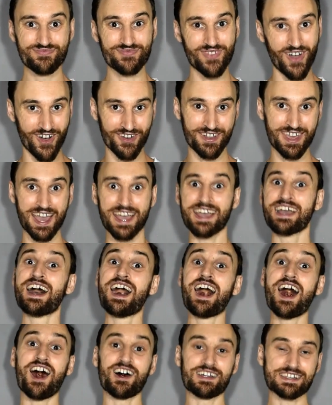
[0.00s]
Okay,
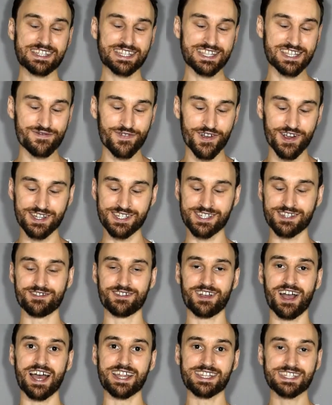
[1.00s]
I'll see you very
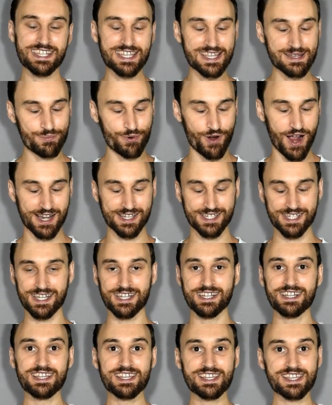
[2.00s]
soon, guys. Keep
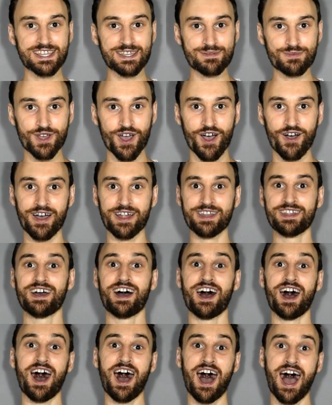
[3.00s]
practicing, keep going,
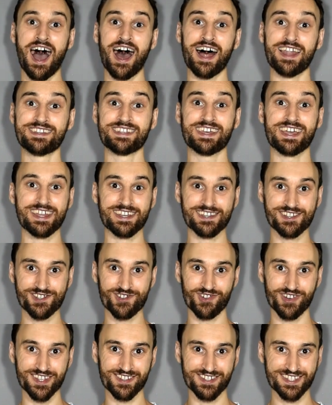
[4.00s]
and
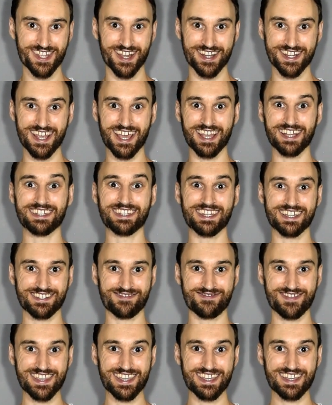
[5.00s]
enjoy your studying
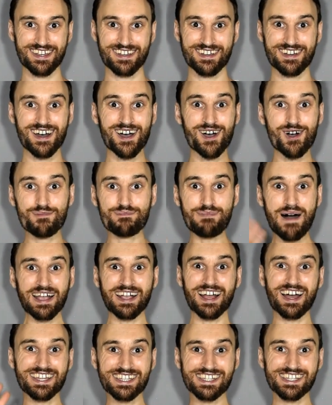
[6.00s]
this week. Bye,
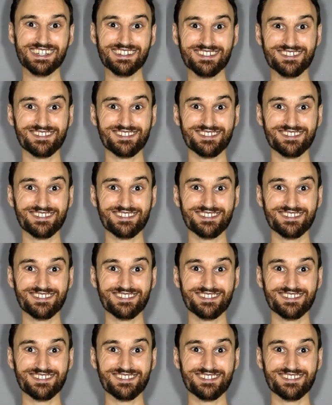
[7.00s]
guys.